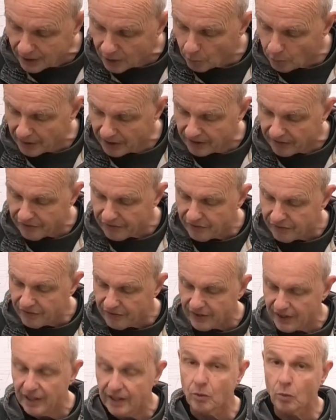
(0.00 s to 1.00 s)
little bit of
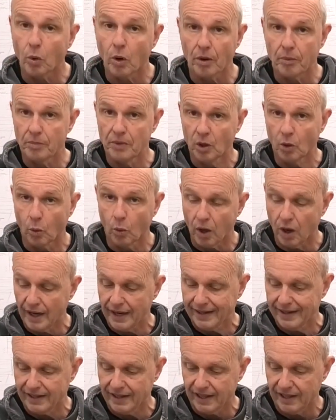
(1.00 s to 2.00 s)
thin one mil
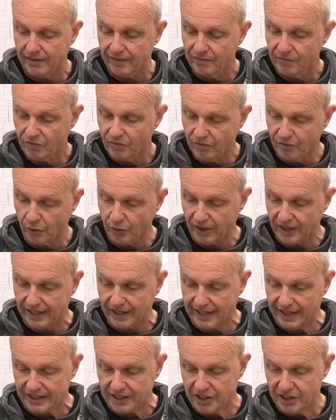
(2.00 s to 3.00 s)
wire here for the
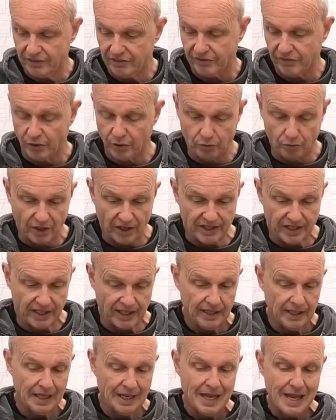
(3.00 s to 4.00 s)
connection for the
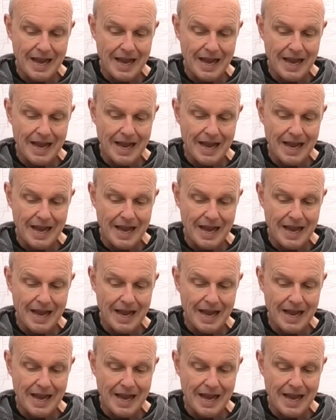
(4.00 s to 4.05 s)
rudder,